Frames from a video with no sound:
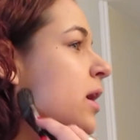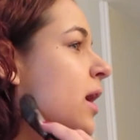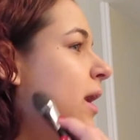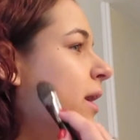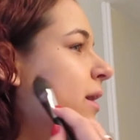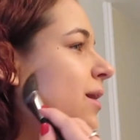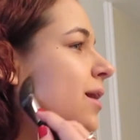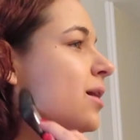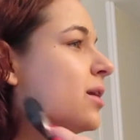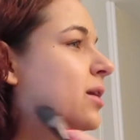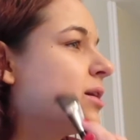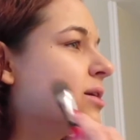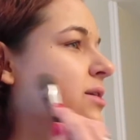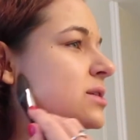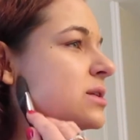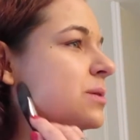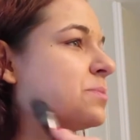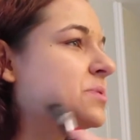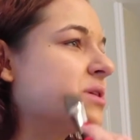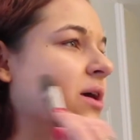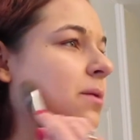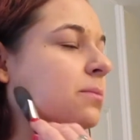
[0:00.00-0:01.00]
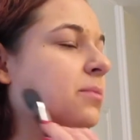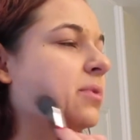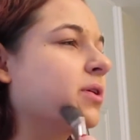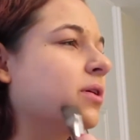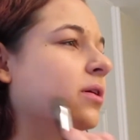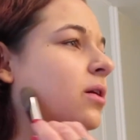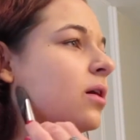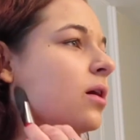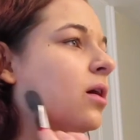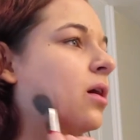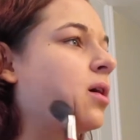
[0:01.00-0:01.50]
I got it in
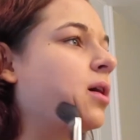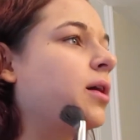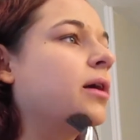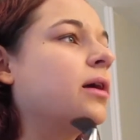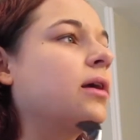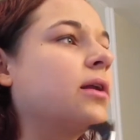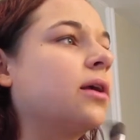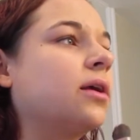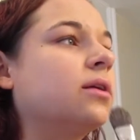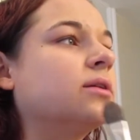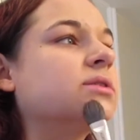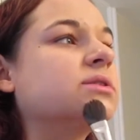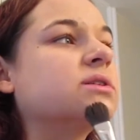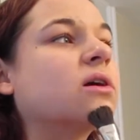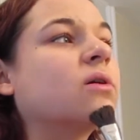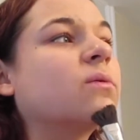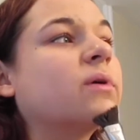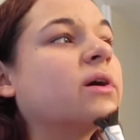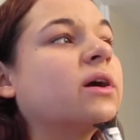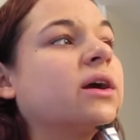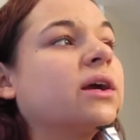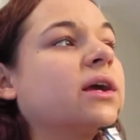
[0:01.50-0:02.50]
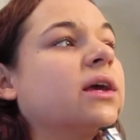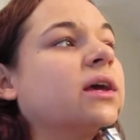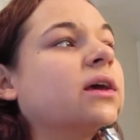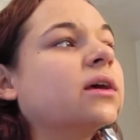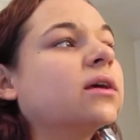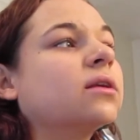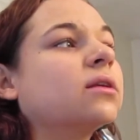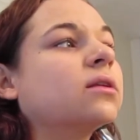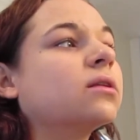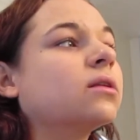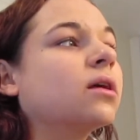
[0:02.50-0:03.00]
September and I didn't start wearing
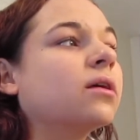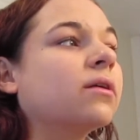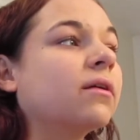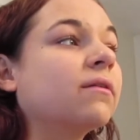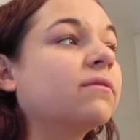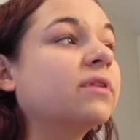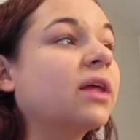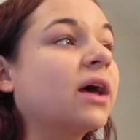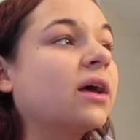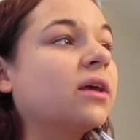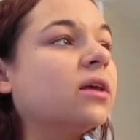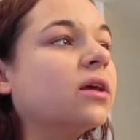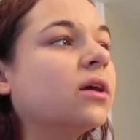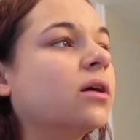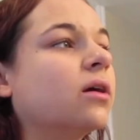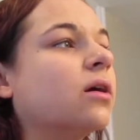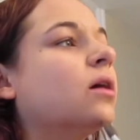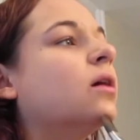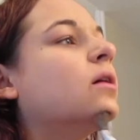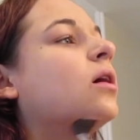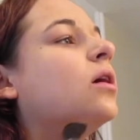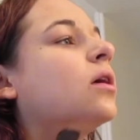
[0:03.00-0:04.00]
it uh, of that year.